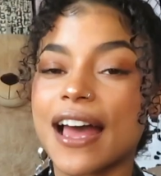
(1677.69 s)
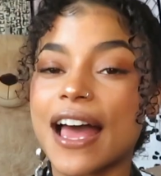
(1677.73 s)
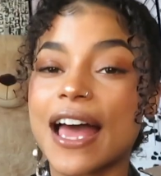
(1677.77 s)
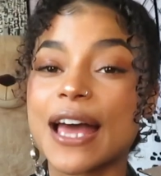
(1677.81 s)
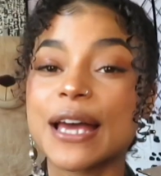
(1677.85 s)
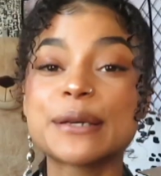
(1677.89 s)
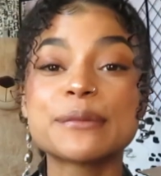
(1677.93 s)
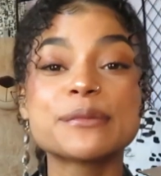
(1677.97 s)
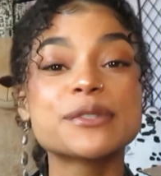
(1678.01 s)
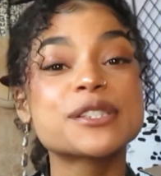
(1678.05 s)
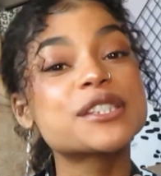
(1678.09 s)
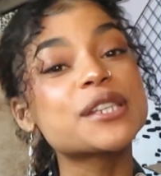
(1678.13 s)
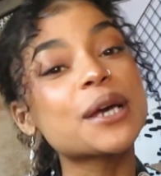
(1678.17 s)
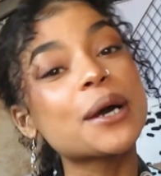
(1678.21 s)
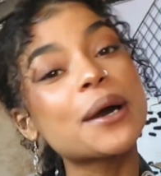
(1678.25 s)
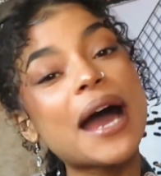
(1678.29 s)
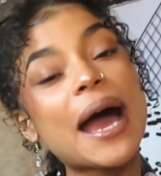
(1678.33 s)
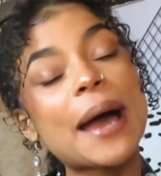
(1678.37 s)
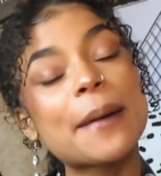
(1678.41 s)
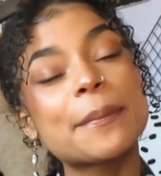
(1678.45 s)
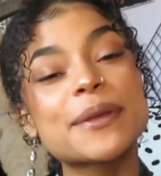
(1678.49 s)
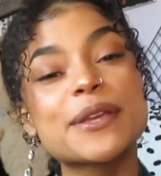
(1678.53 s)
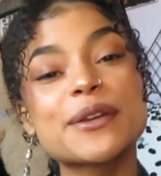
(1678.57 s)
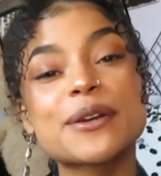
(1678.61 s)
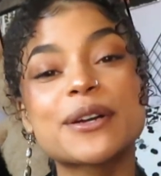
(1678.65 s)
I am so
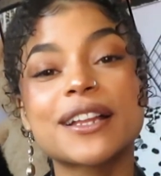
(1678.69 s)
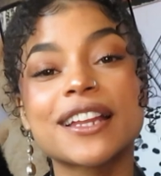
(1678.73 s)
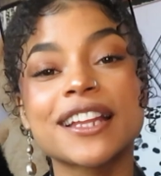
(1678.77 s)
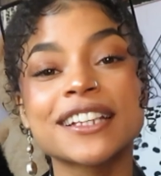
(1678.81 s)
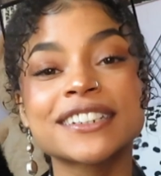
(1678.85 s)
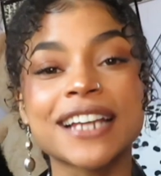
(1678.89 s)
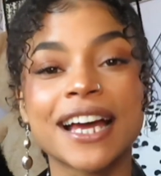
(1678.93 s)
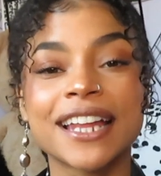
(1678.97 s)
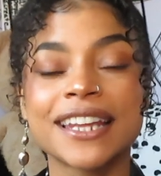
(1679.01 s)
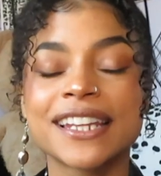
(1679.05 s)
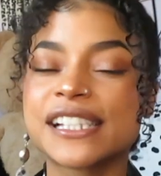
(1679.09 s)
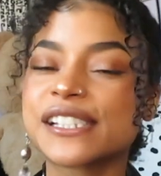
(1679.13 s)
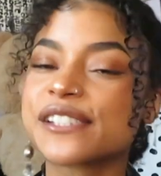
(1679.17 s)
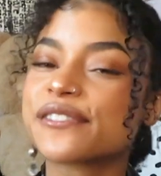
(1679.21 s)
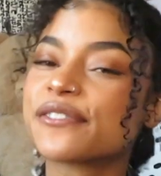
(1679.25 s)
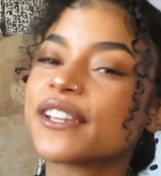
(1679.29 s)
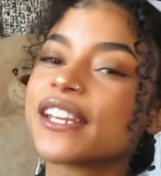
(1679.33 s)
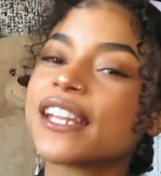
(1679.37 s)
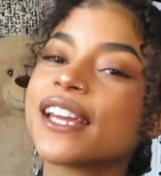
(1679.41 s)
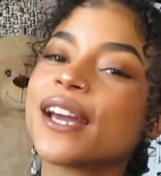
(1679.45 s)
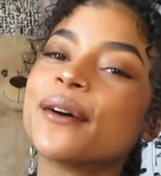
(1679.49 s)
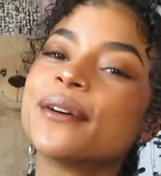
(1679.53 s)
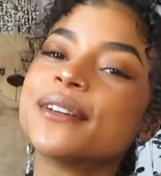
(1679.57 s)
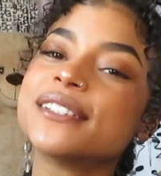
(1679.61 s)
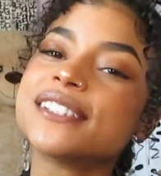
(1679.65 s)
happy you clicked on this
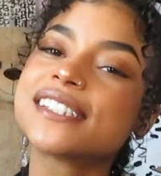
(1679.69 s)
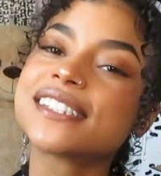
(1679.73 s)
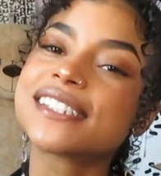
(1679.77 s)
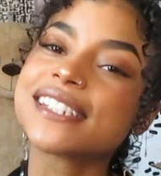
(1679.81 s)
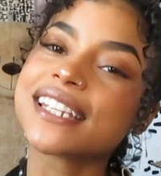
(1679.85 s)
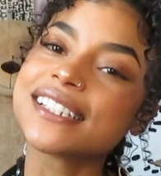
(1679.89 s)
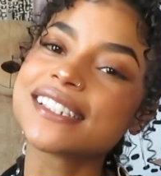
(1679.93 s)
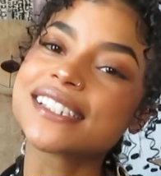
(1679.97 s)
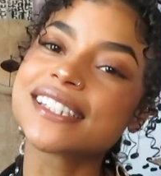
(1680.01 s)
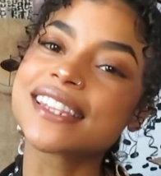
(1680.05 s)
video and stayed